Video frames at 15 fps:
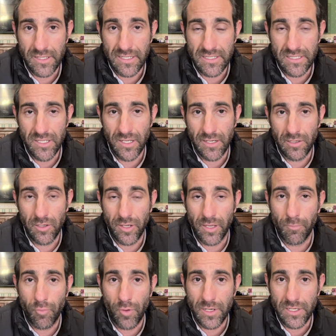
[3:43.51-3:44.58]
is certainly
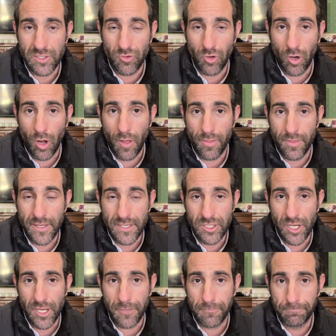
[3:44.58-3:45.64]
looking pretty strong this
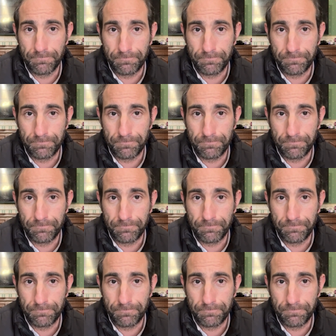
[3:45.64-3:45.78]
year.